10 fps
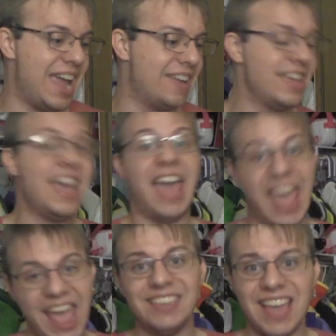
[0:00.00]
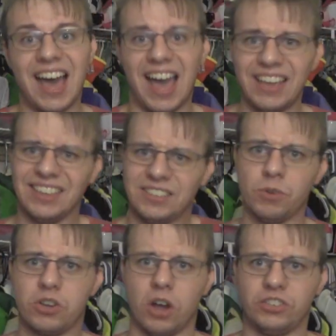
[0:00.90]
And and yeah, I guess in
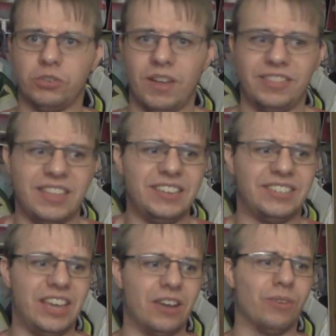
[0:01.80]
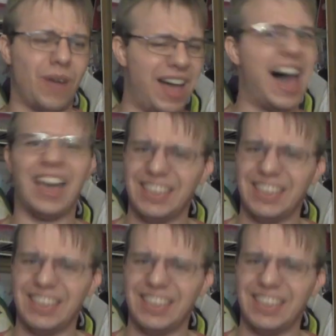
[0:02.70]
regards to uh, this year, uh,